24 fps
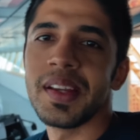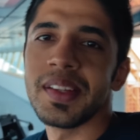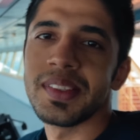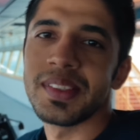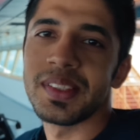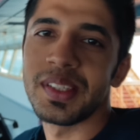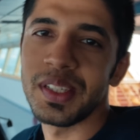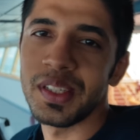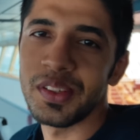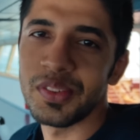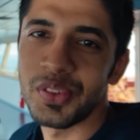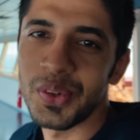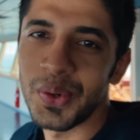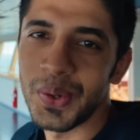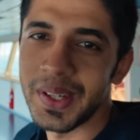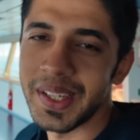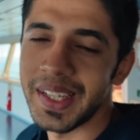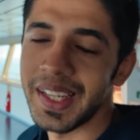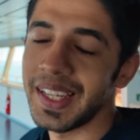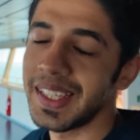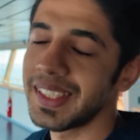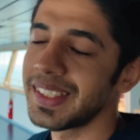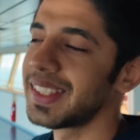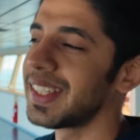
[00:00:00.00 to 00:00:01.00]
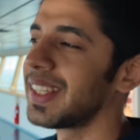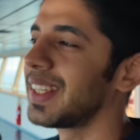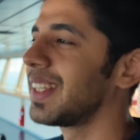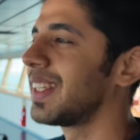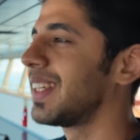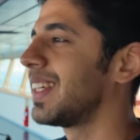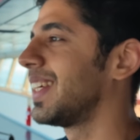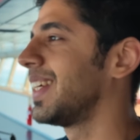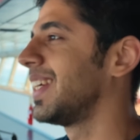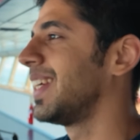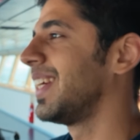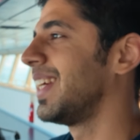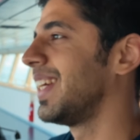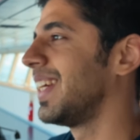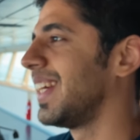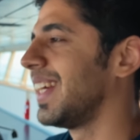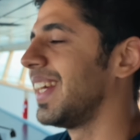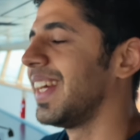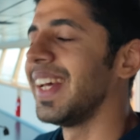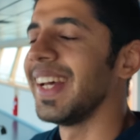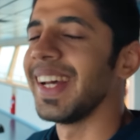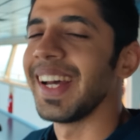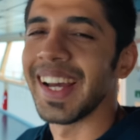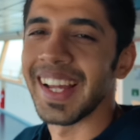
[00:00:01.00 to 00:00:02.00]
3-4 days,
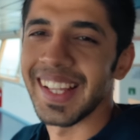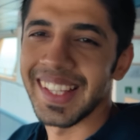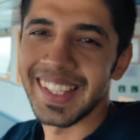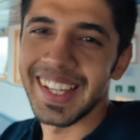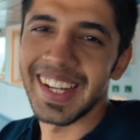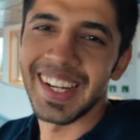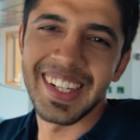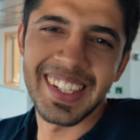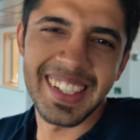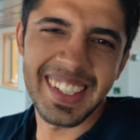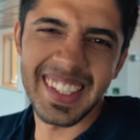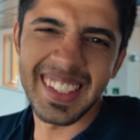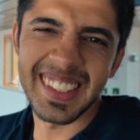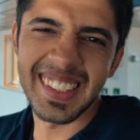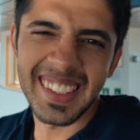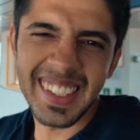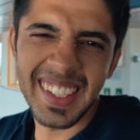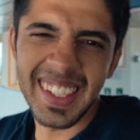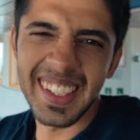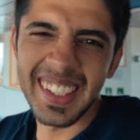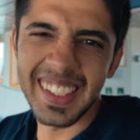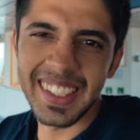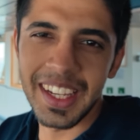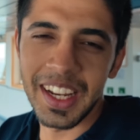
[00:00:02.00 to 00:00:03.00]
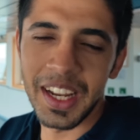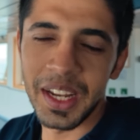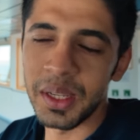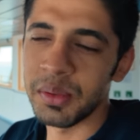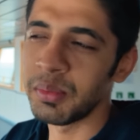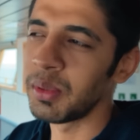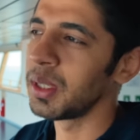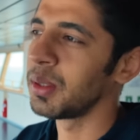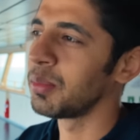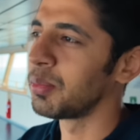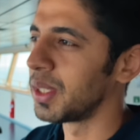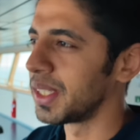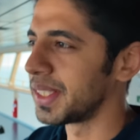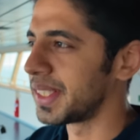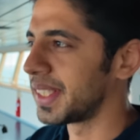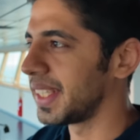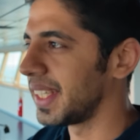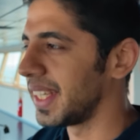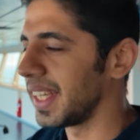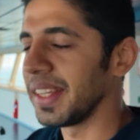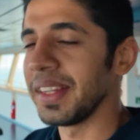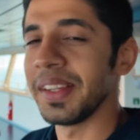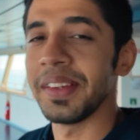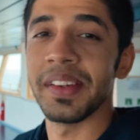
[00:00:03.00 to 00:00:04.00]
and that is really killing me, but
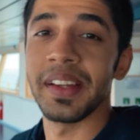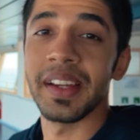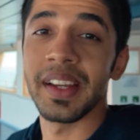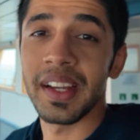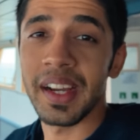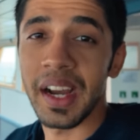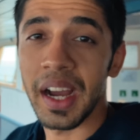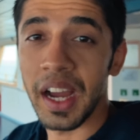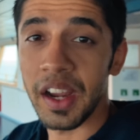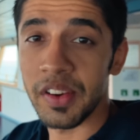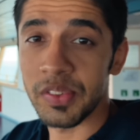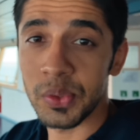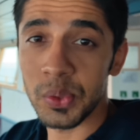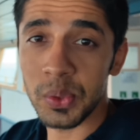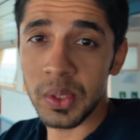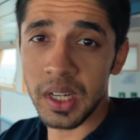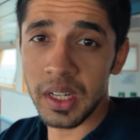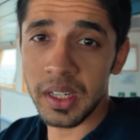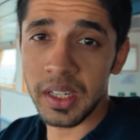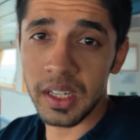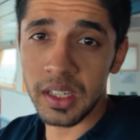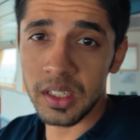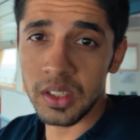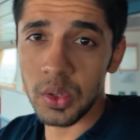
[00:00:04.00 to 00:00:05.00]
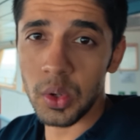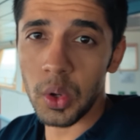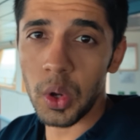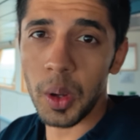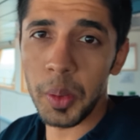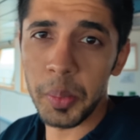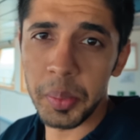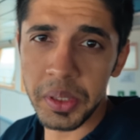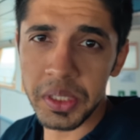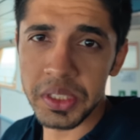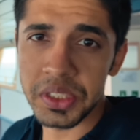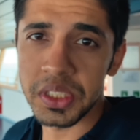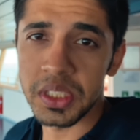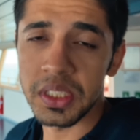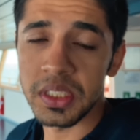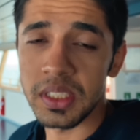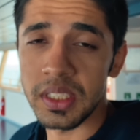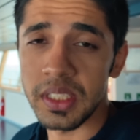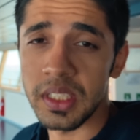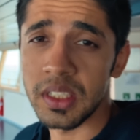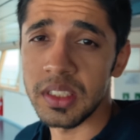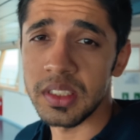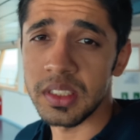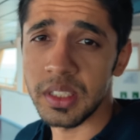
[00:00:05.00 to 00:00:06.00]
anyway, I have to conduct the operations
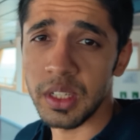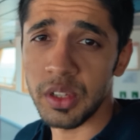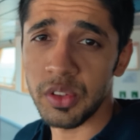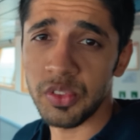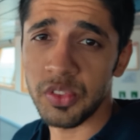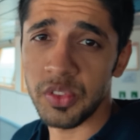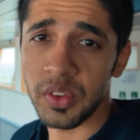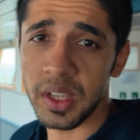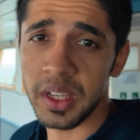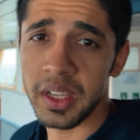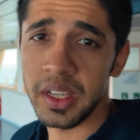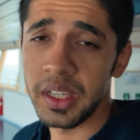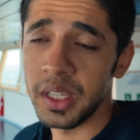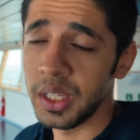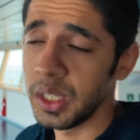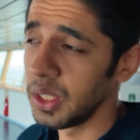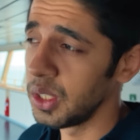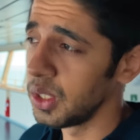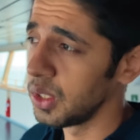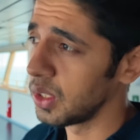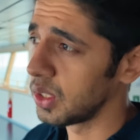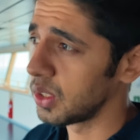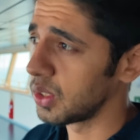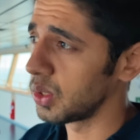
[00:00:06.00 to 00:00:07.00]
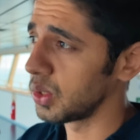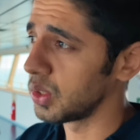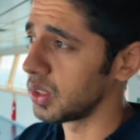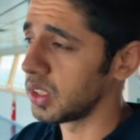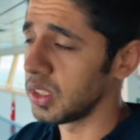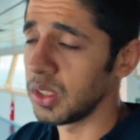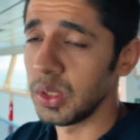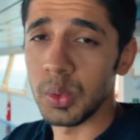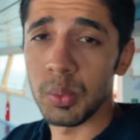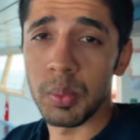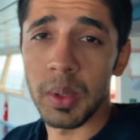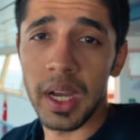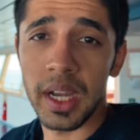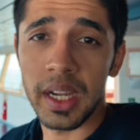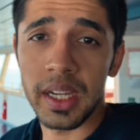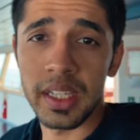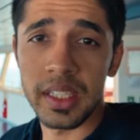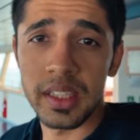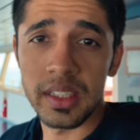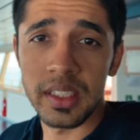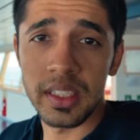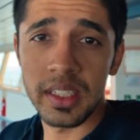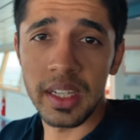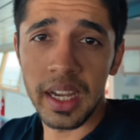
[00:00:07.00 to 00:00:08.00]
in a safe way. So see you back
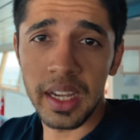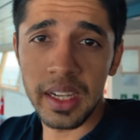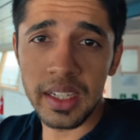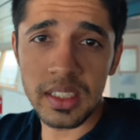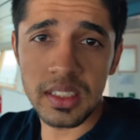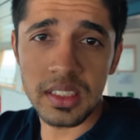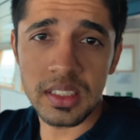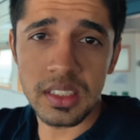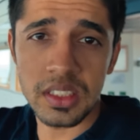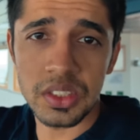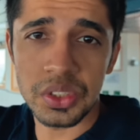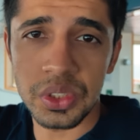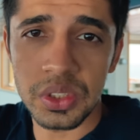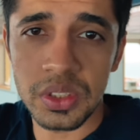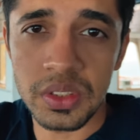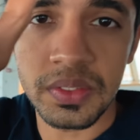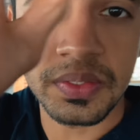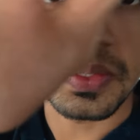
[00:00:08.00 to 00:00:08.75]
in the anchor station.